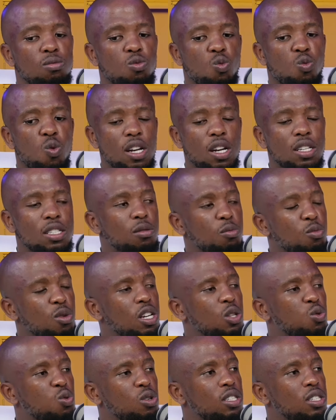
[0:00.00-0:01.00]
one
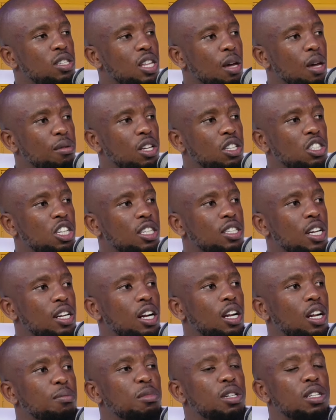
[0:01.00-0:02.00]
minute we see them in the church,
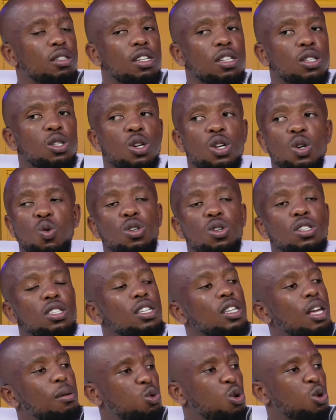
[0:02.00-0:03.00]
another minute we
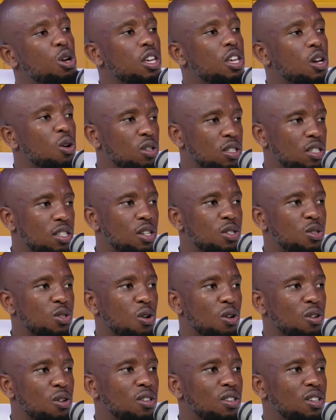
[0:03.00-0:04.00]
see them trekking on
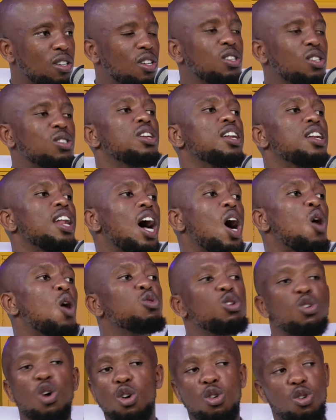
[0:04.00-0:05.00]
TikTok. So
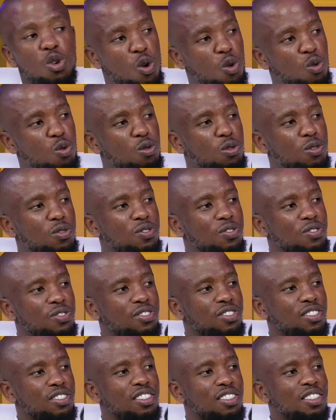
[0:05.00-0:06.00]
now we don't know.
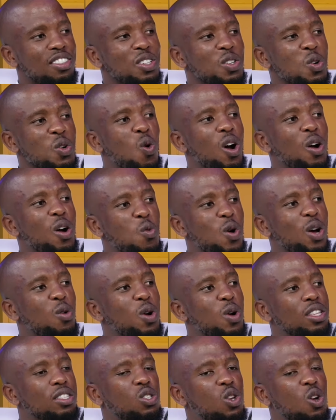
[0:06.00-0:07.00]
Well, well,
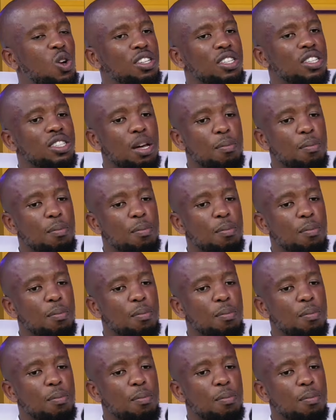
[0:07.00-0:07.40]
well, wow. so there